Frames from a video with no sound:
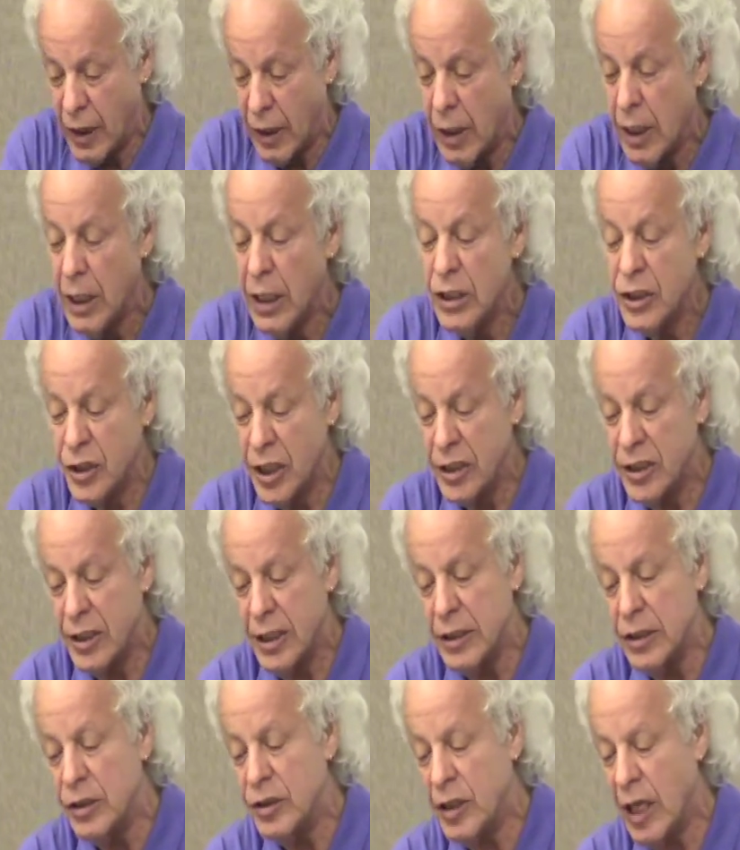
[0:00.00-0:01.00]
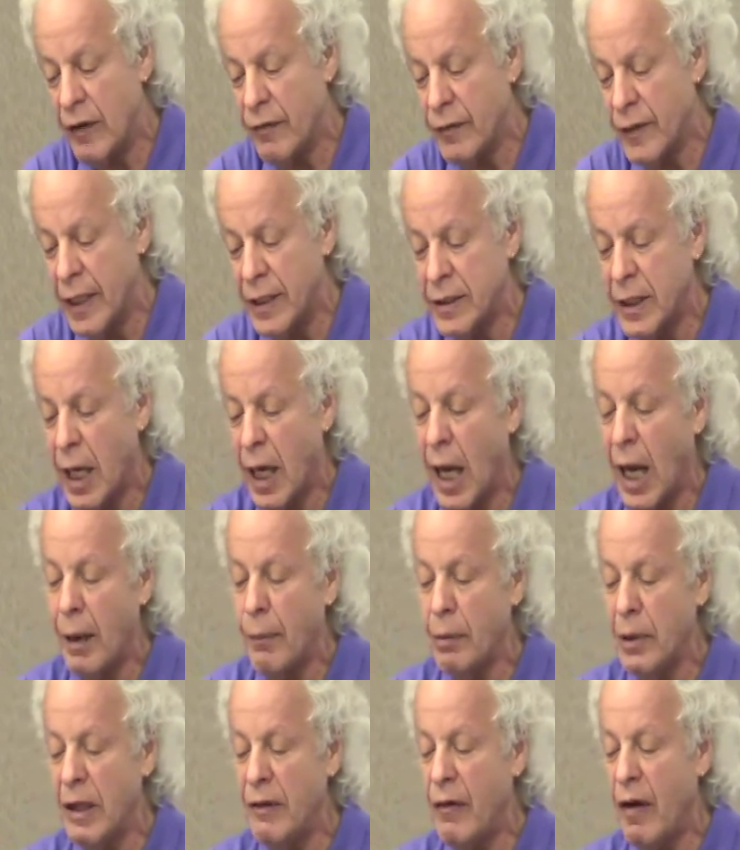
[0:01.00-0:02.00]
the 60s and 70s, I
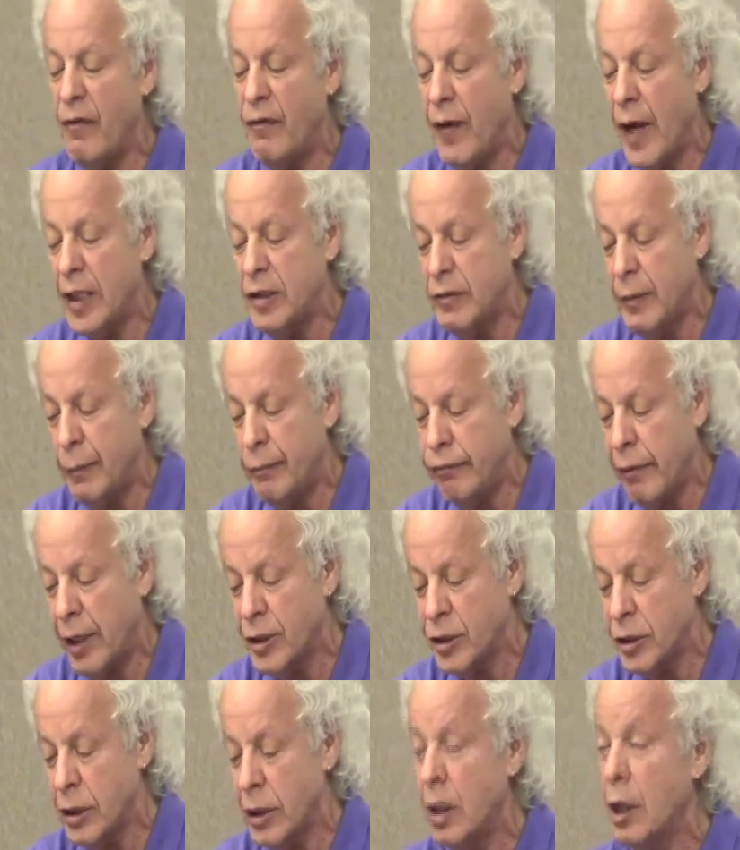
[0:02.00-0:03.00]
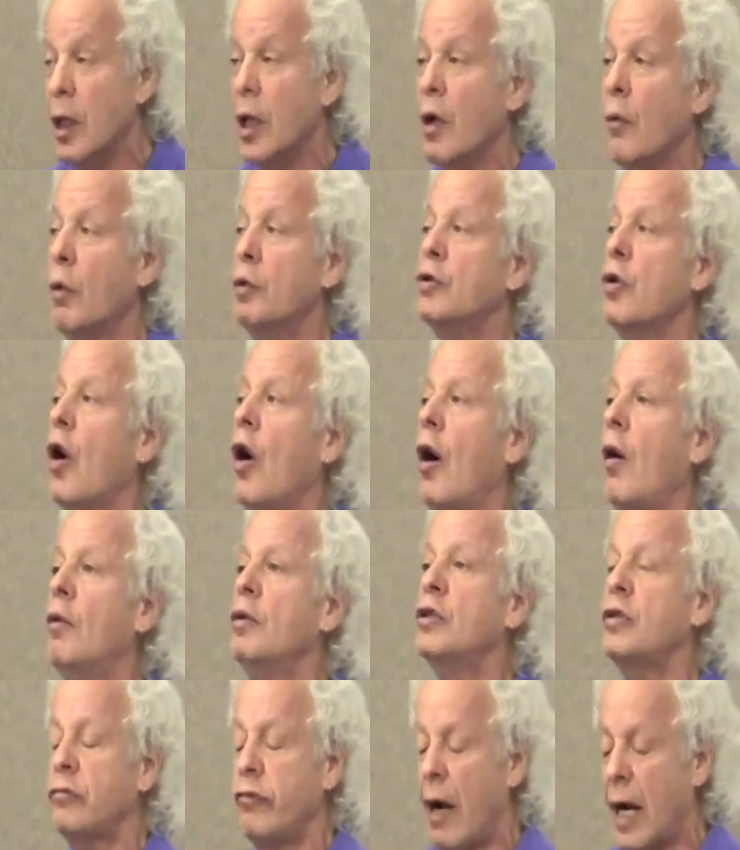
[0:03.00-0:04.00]
believe I faced repression, was
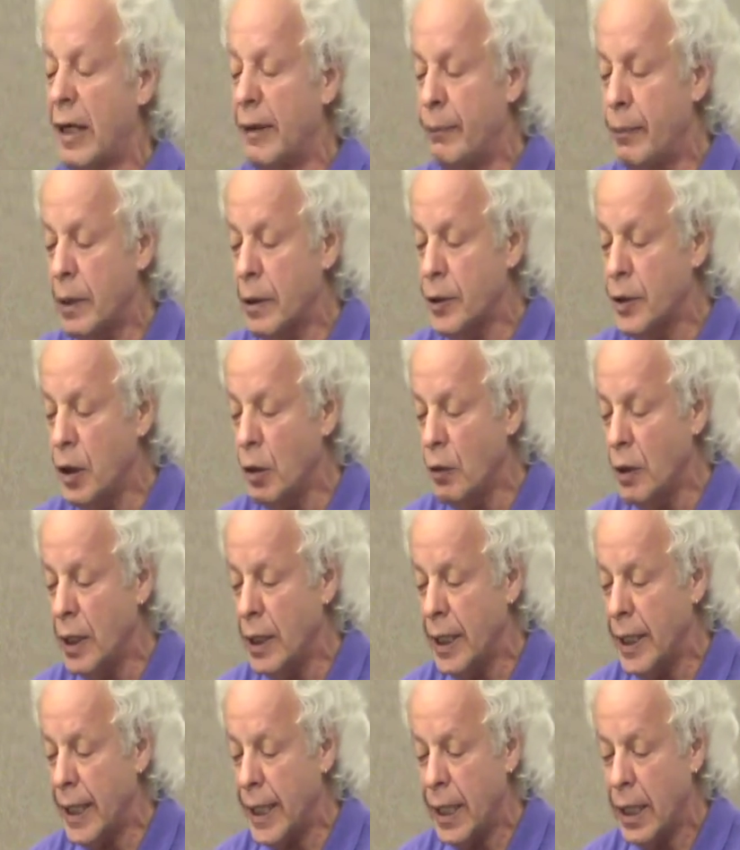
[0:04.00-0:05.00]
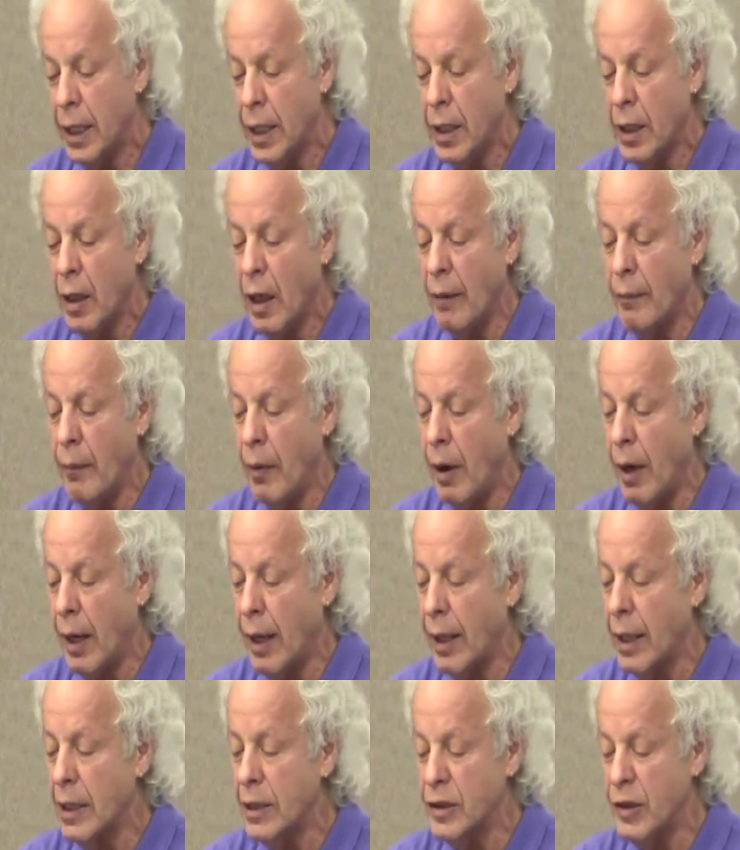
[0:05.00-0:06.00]
always trying to build unity
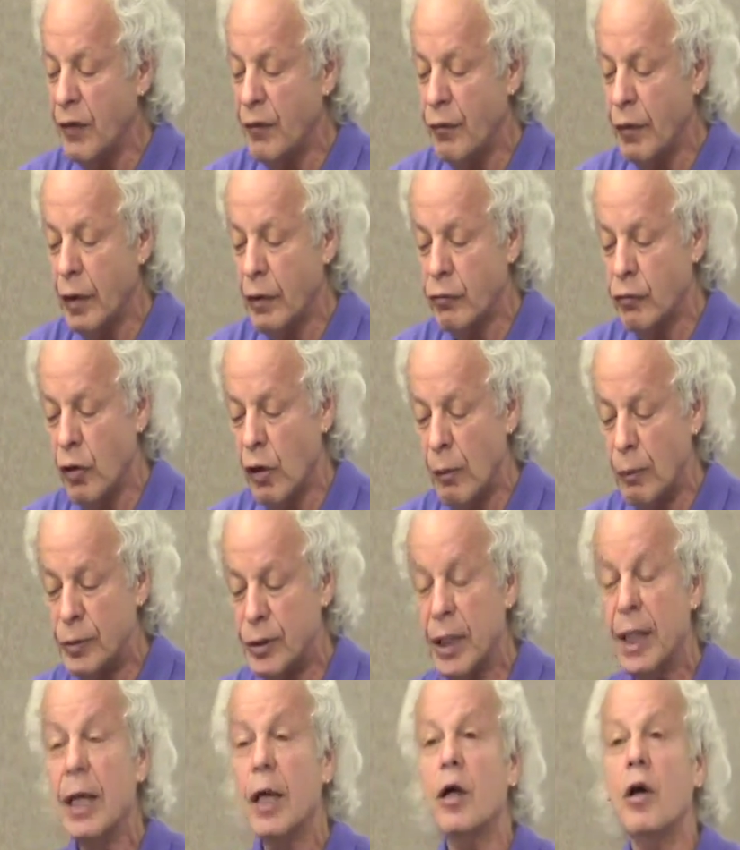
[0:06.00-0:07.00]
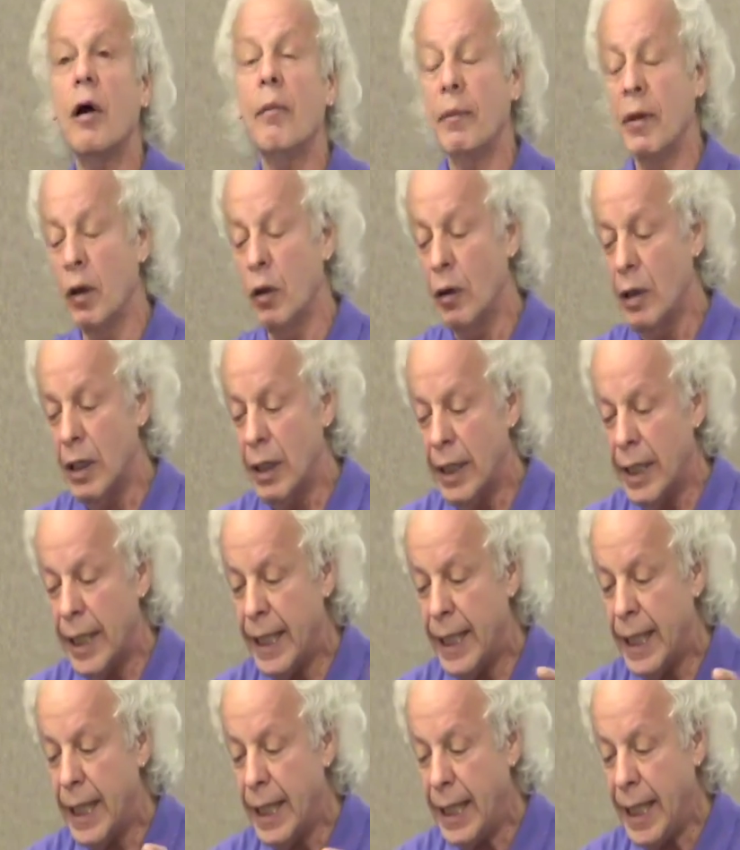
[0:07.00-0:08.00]
among different groups.
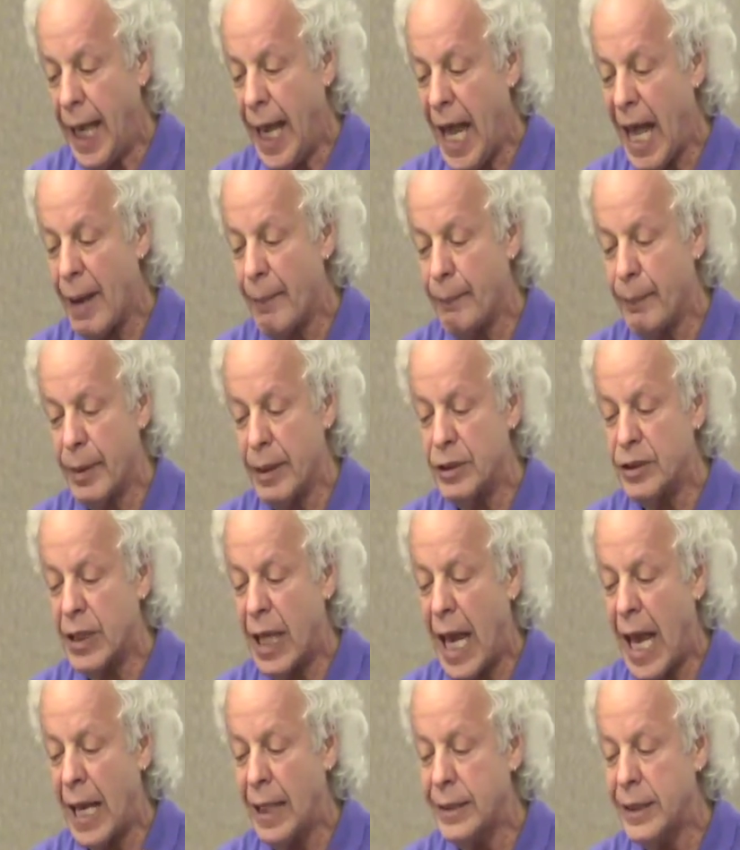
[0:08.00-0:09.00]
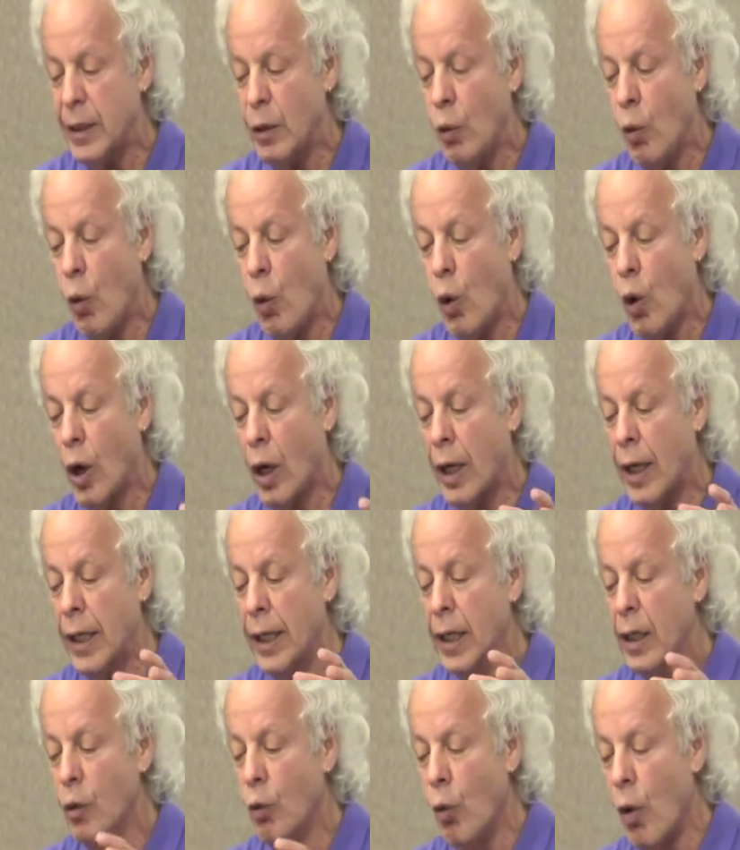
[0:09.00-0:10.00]
Community, campus, anti-war,
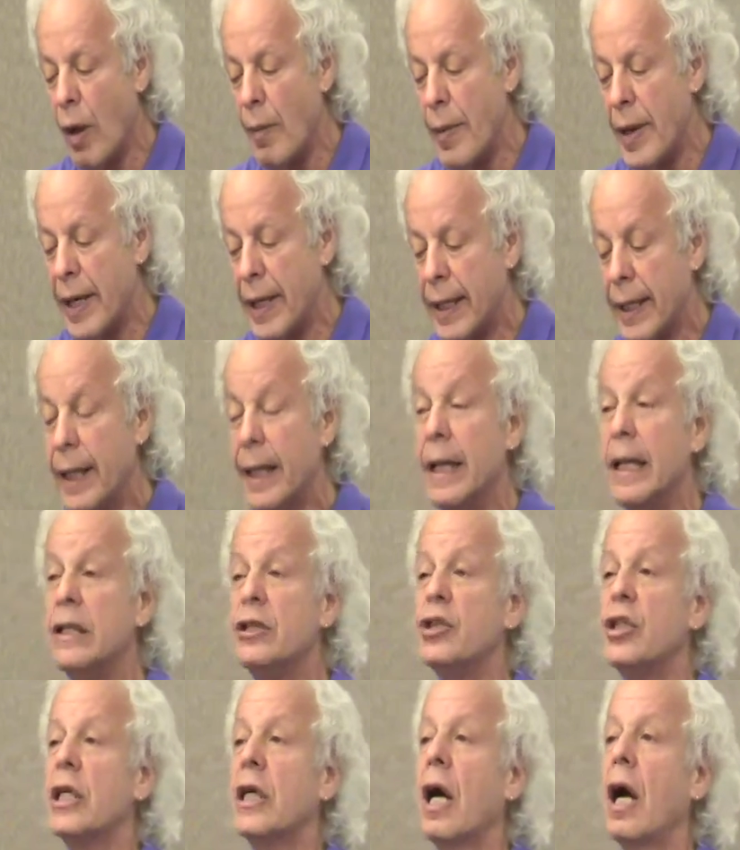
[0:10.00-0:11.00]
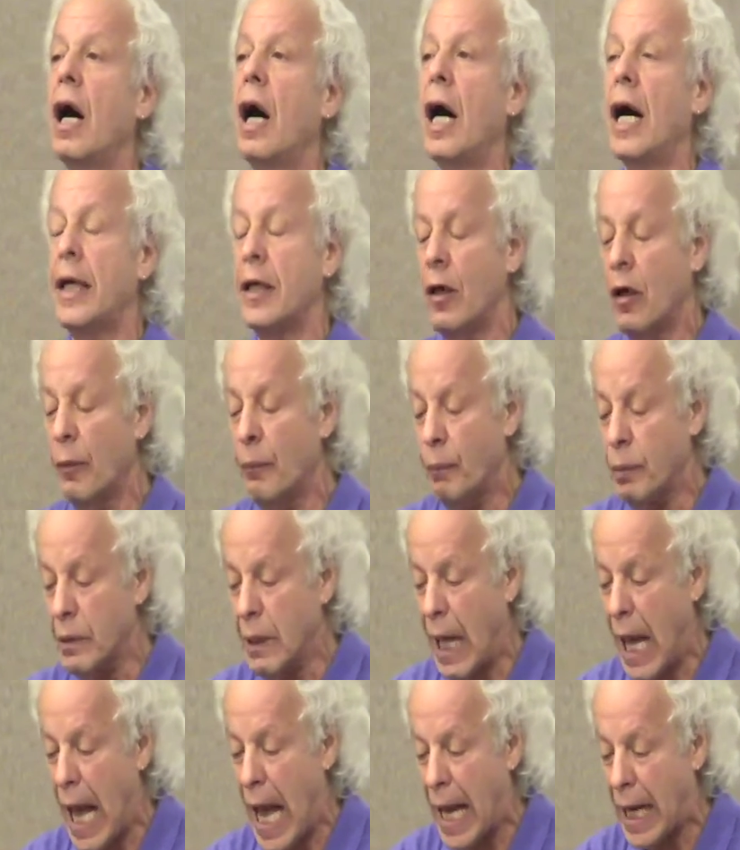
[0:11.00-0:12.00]
women, Chicano,
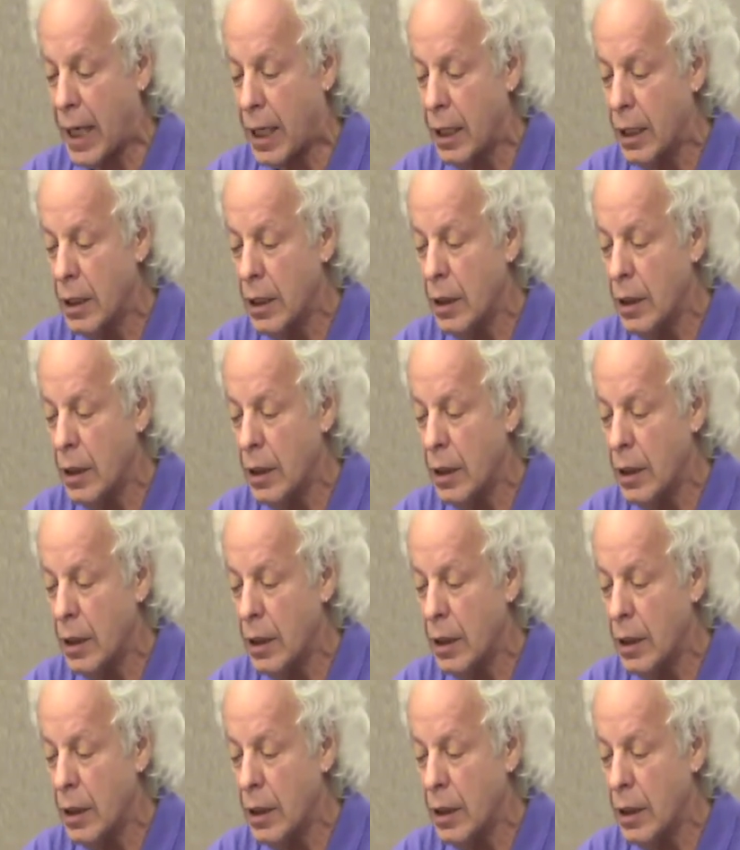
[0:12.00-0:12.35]
black,